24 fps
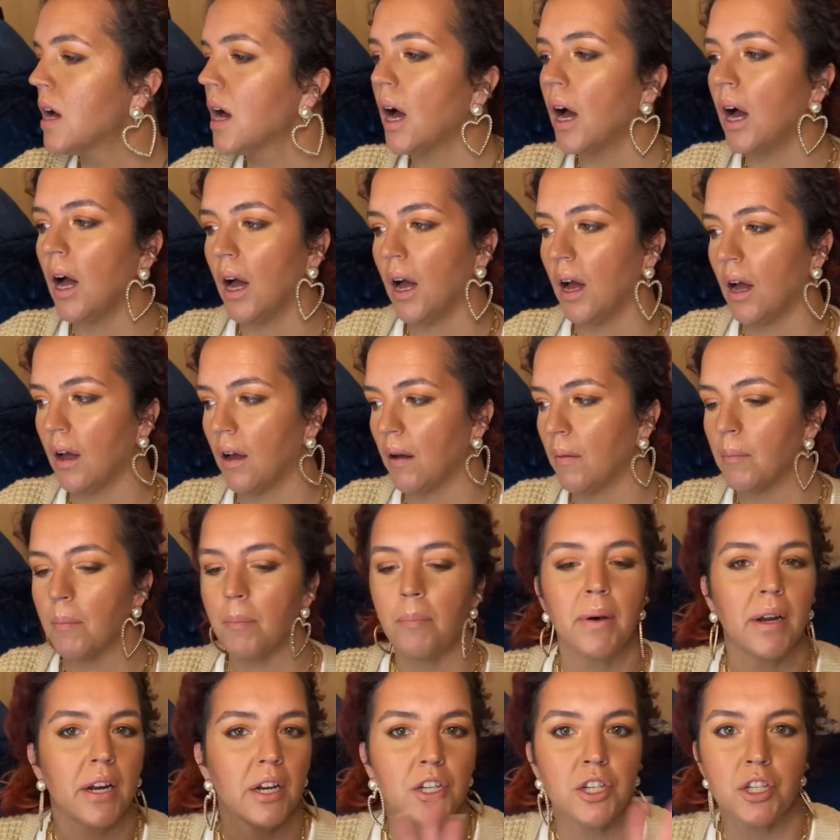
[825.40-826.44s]
Um, but
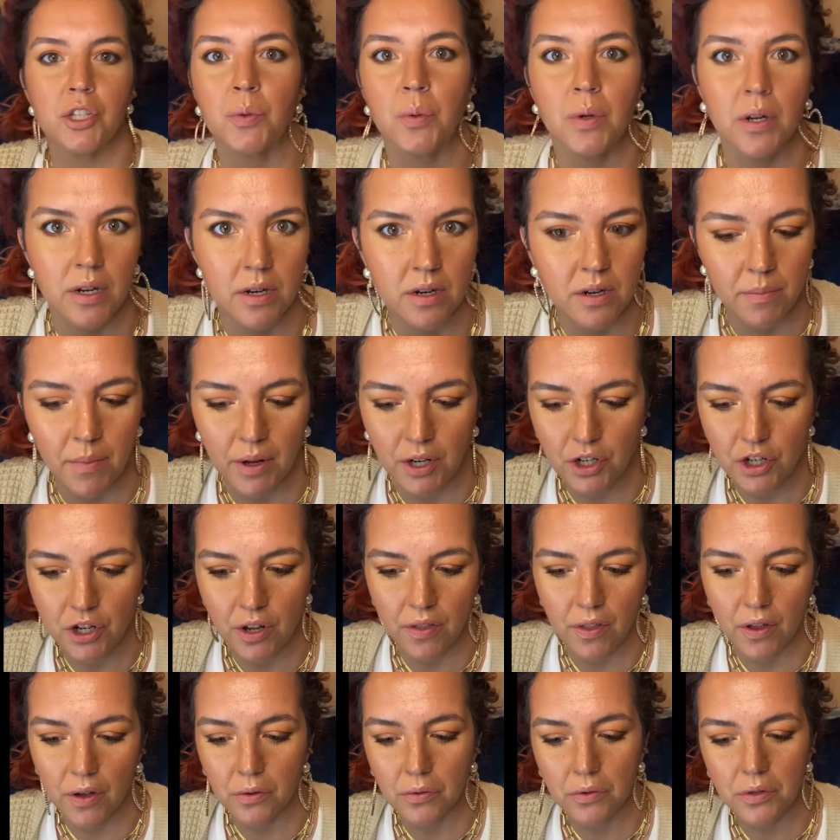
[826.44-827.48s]
I just wanted to mention
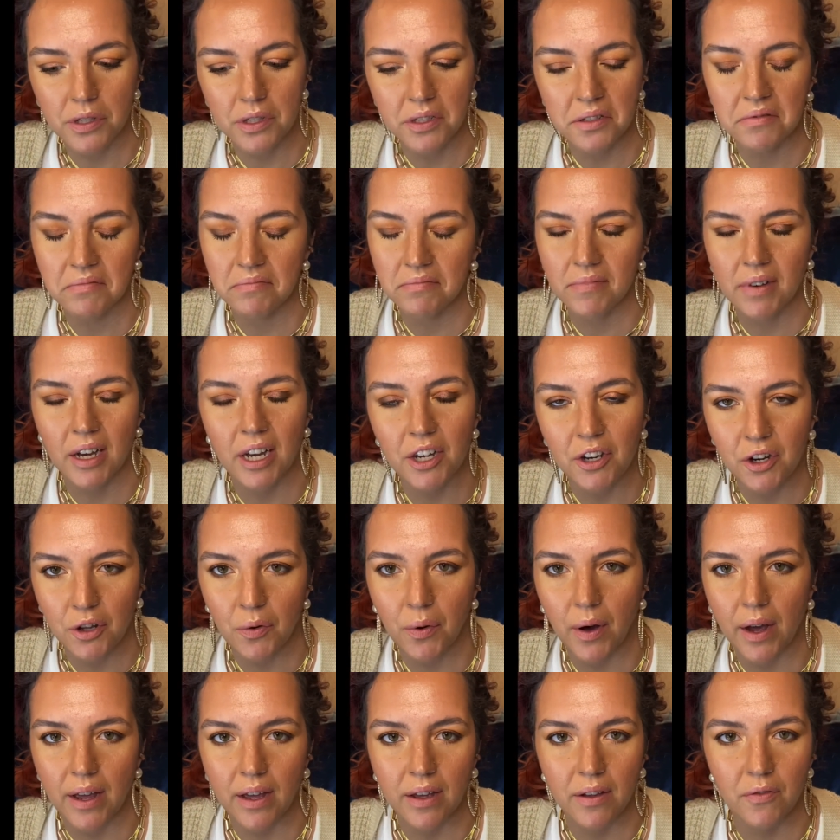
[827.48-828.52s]
those. I knew I
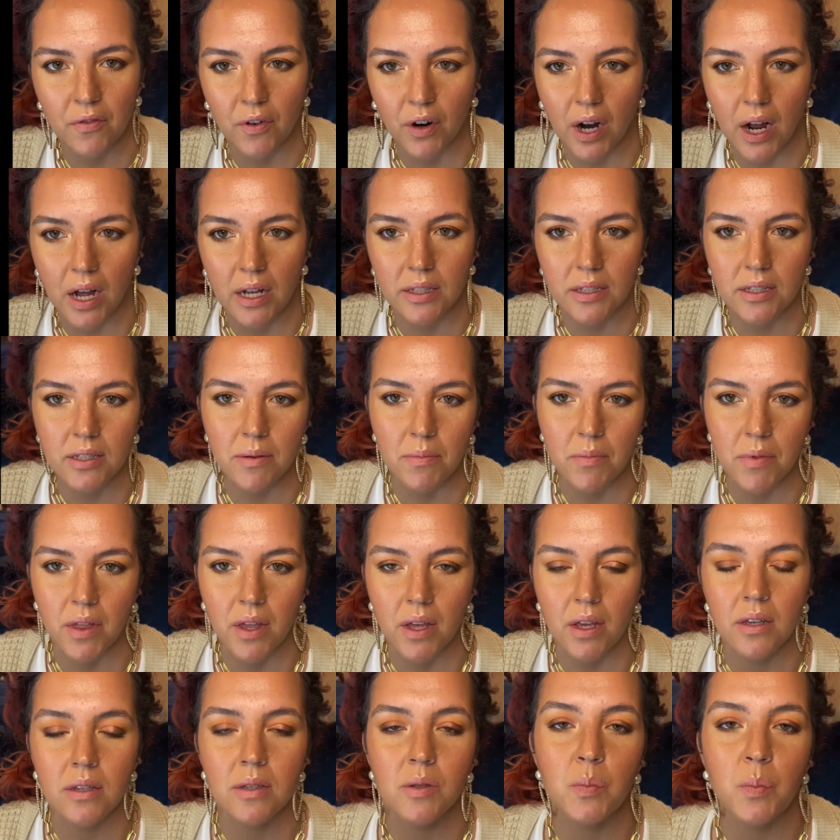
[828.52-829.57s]
had forgotten some
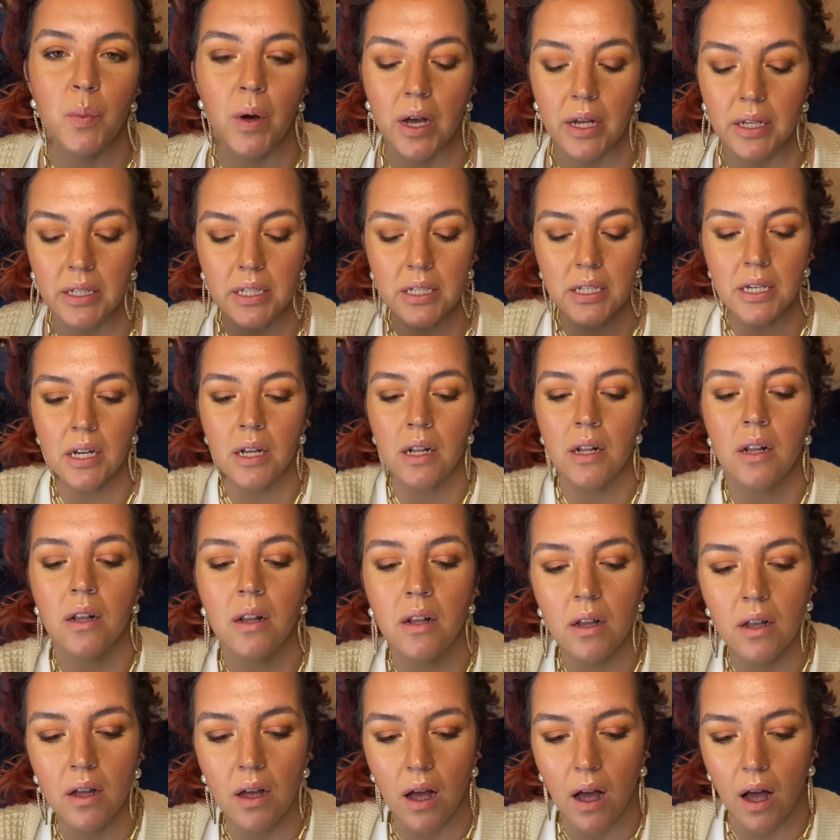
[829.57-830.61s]
things, but
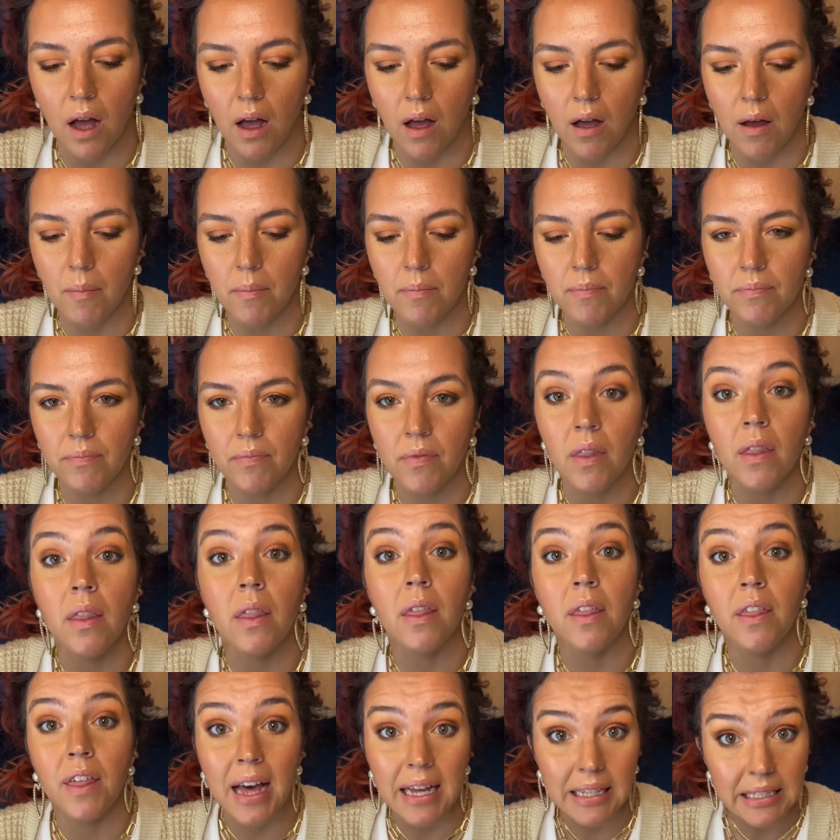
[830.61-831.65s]
um,
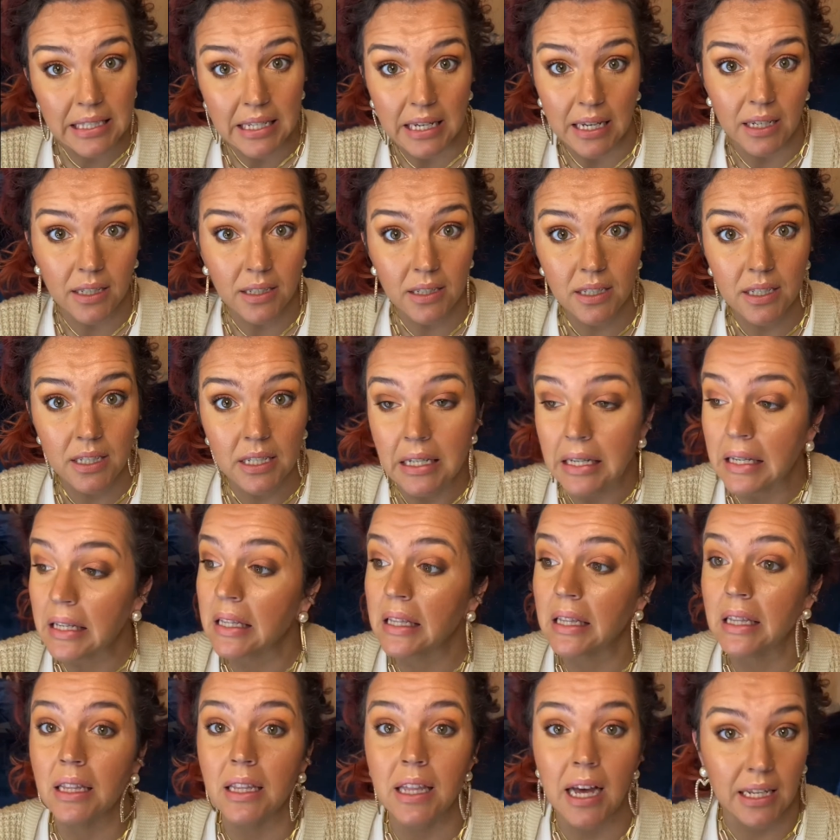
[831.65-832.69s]
that's it.
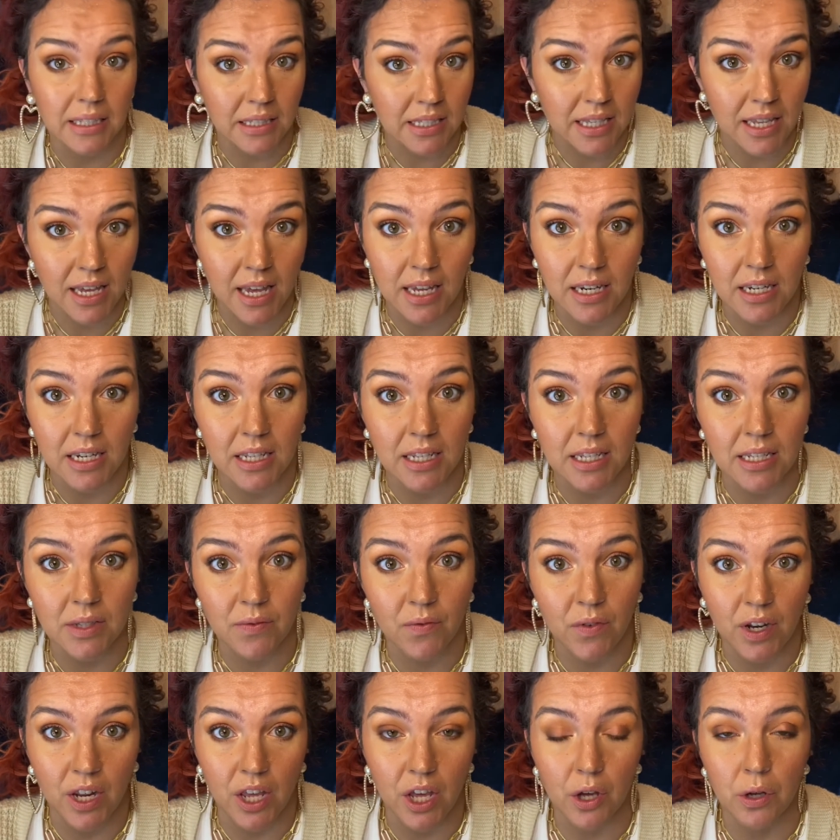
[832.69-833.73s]
That's the end of this
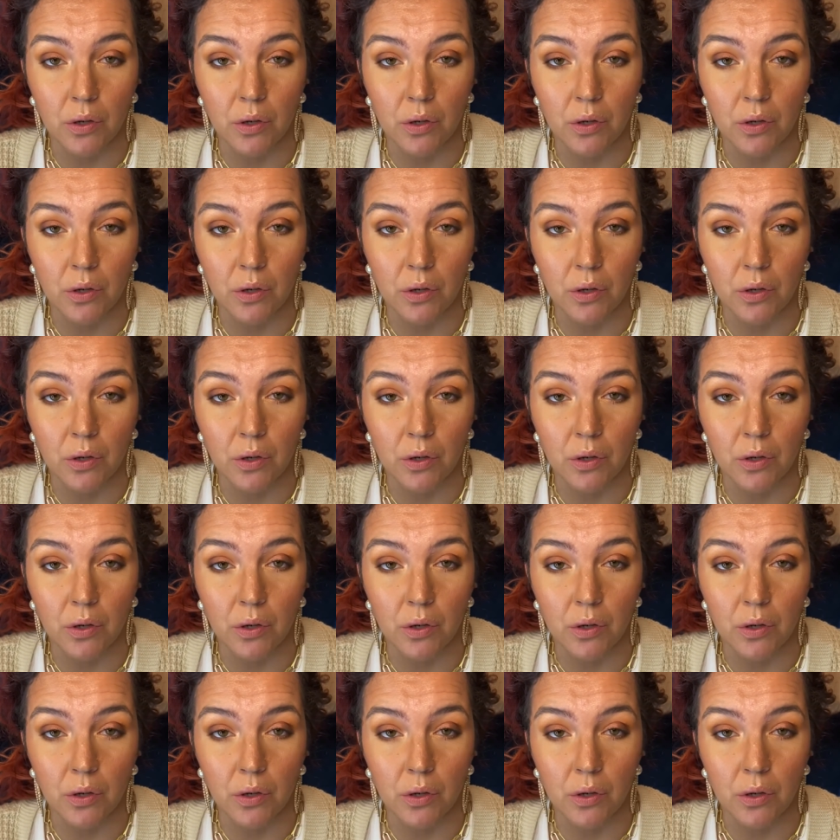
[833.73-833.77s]
video.